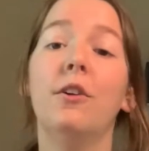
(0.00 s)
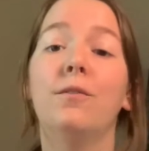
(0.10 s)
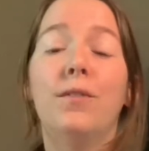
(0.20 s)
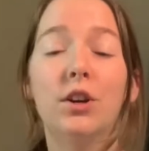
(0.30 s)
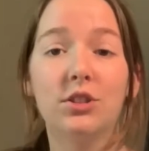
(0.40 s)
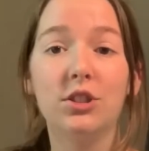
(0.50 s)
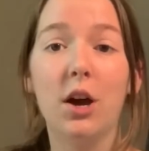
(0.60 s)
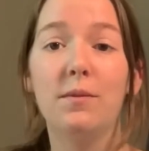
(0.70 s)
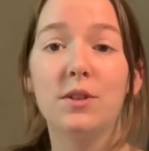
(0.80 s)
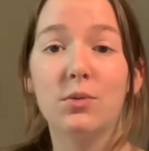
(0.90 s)
First
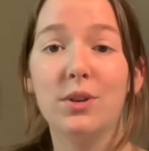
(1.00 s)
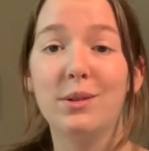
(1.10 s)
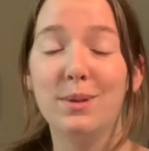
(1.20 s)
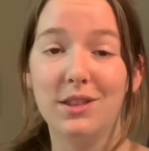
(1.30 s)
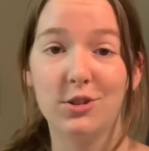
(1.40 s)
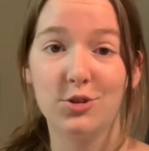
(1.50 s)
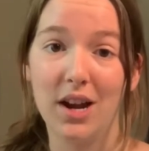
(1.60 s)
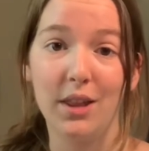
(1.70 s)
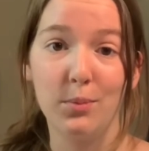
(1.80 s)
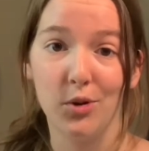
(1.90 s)
off is going to be the
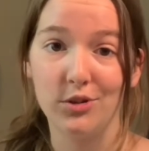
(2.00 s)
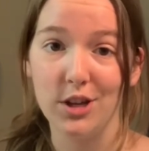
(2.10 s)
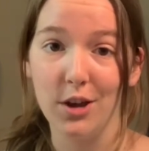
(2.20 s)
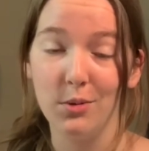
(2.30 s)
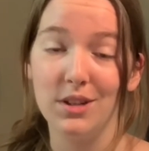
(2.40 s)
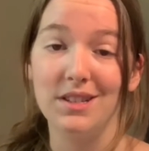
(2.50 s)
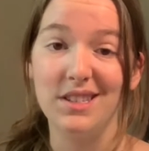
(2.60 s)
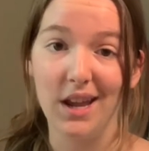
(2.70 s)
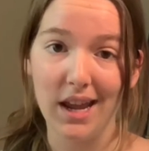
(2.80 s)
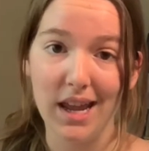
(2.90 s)
Strathmore Toned
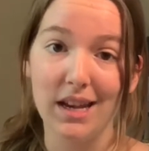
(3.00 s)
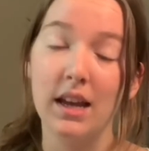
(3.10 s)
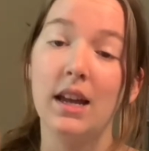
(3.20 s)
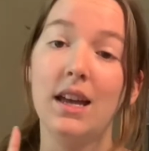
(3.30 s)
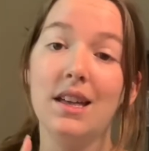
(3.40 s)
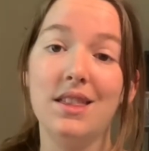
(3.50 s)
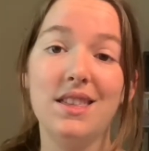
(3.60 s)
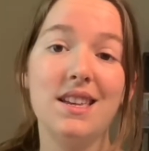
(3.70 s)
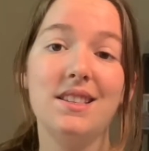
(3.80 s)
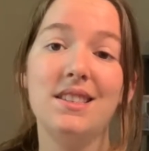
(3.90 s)
Tan.
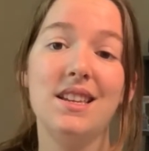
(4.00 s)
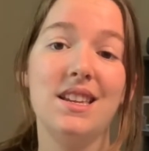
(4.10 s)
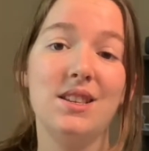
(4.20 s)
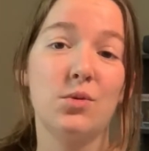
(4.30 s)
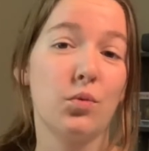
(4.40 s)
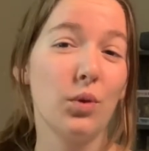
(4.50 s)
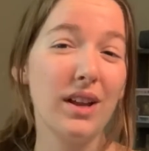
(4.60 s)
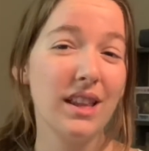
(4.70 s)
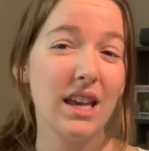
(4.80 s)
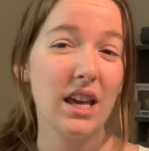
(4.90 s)
This is
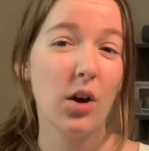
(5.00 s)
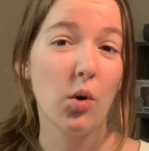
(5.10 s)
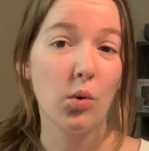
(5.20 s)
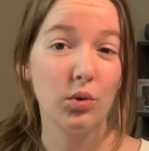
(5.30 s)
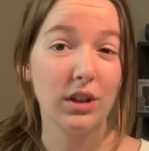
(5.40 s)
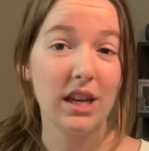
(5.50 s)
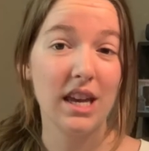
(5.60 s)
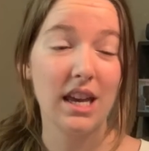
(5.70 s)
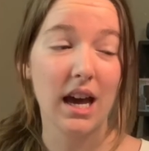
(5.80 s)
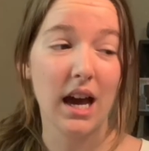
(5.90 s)
really
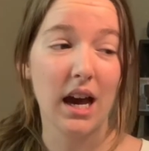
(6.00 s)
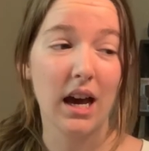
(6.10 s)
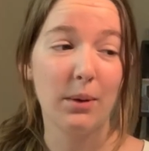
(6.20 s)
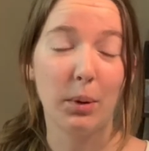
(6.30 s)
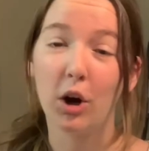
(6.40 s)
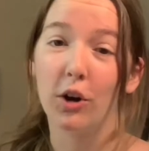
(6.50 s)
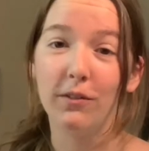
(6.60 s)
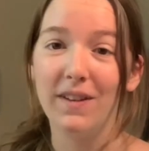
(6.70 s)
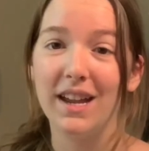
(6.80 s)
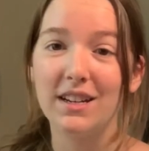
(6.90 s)
only
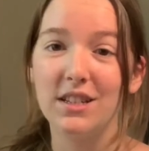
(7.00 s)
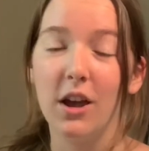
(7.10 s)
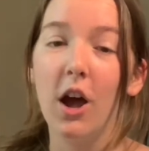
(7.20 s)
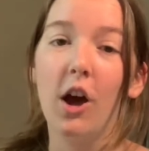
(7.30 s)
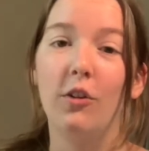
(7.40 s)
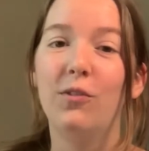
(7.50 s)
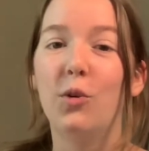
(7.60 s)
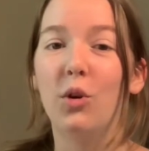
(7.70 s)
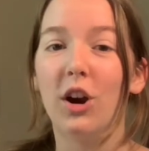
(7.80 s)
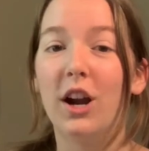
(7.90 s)
perfect
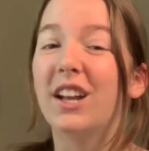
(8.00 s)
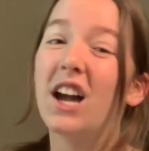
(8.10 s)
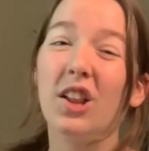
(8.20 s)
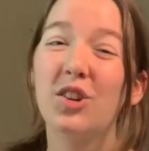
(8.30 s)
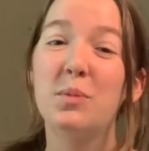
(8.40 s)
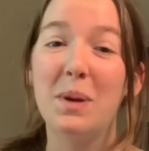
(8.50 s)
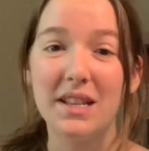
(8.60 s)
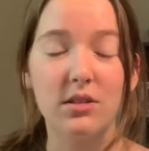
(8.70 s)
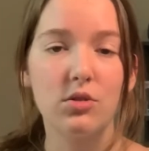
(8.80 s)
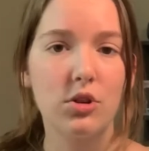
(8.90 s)
for colored
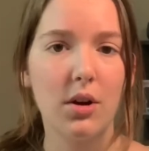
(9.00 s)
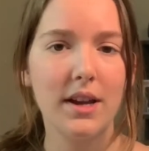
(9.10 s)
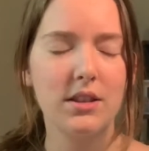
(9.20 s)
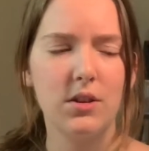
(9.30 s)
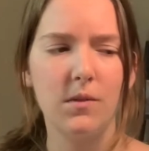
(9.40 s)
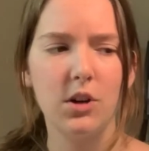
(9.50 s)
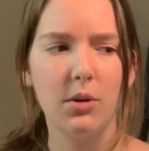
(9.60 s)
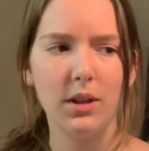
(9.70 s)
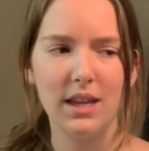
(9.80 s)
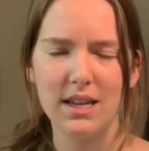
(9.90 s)
pencil drawing, so if you're not
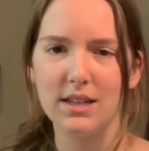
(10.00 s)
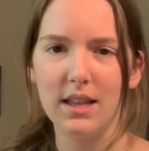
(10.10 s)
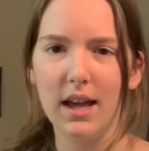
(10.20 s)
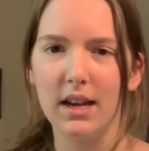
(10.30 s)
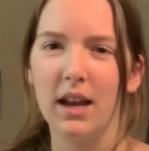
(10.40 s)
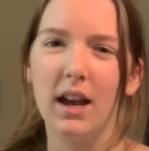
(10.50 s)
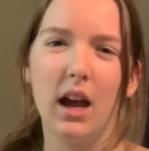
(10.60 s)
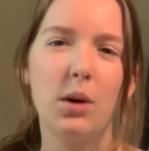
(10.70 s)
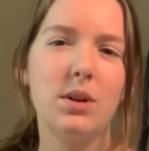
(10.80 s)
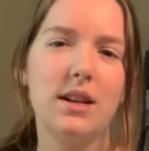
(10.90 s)
really into that,
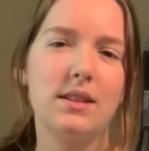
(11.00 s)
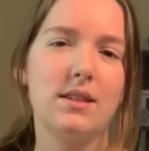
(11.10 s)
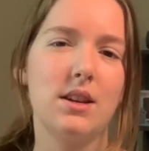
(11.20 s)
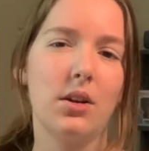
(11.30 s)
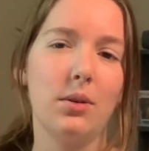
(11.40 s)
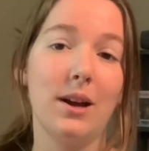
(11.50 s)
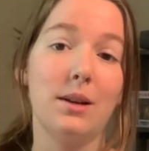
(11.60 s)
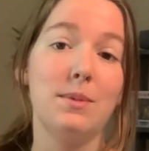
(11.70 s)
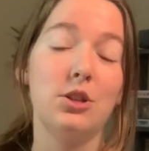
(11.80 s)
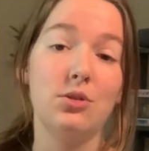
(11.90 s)
I wouldn't necessarily
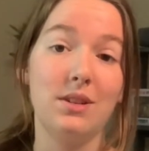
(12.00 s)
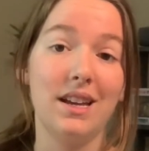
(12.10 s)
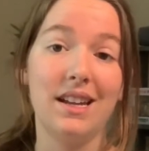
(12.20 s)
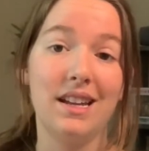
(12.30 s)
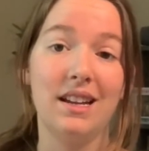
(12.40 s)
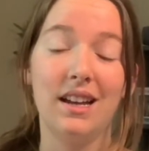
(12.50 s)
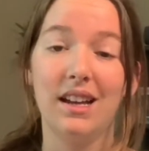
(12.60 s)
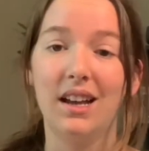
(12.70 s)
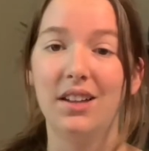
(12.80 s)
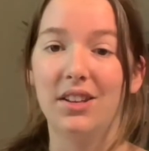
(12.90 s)
recommend you get it
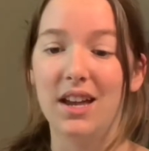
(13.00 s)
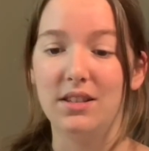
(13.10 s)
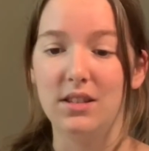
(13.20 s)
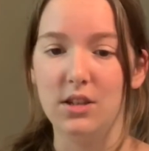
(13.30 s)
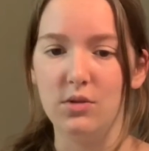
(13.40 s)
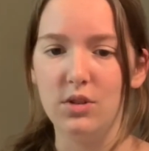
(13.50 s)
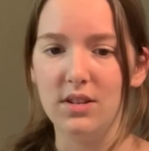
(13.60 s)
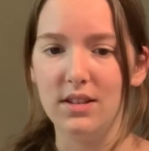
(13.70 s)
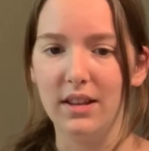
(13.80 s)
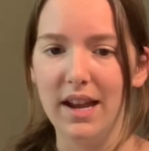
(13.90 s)
unless you
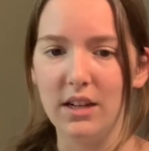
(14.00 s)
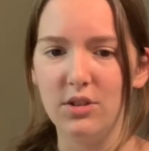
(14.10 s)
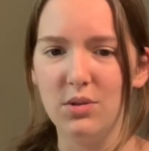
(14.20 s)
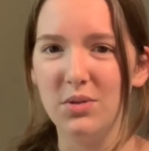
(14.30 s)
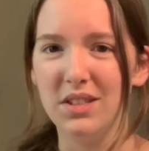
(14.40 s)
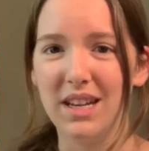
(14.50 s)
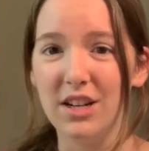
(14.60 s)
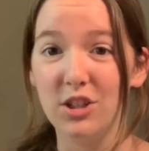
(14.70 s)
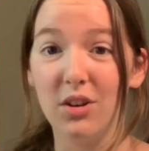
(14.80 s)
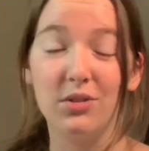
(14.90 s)
just like to
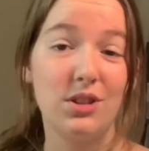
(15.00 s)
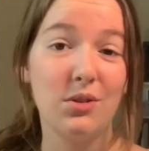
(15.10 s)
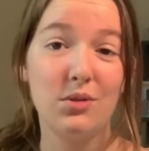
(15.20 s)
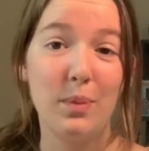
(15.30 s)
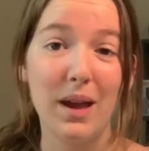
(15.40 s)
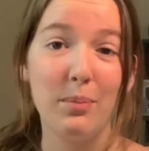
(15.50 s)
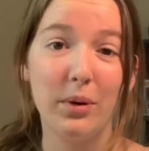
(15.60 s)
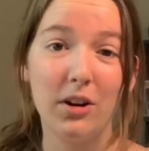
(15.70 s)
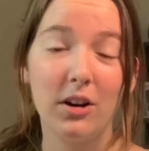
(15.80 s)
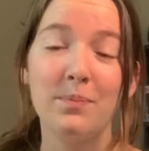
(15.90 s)
sketch on toned
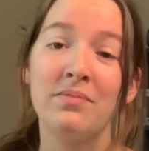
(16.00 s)
paper.